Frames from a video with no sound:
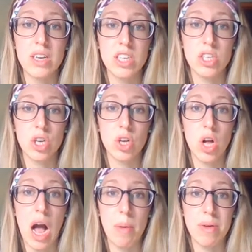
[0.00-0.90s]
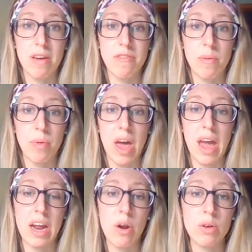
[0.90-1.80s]
a digital copy of the play.
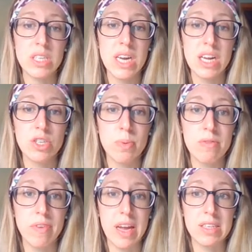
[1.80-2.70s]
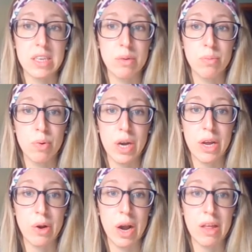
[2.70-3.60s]
And I know it's not super fancy or
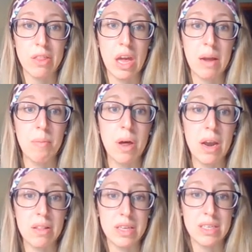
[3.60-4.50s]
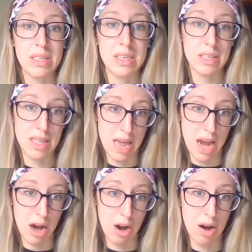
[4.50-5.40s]
pretty or anything, but at least it's
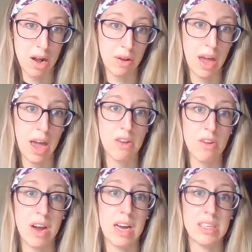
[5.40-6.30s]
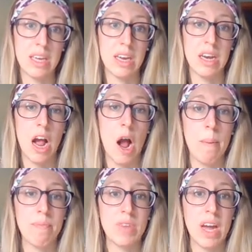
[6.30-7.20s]
there. Okay, and you guys can
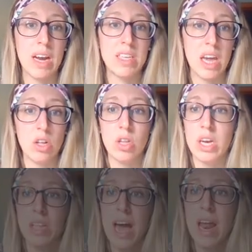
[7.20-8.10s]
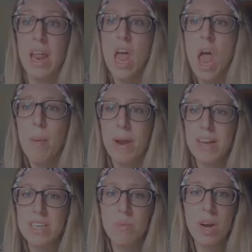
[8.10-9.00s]
kind of take a look at that. But
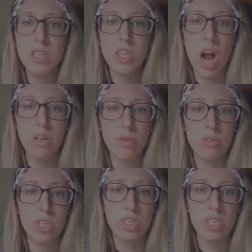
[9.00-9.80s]
I did want to talk through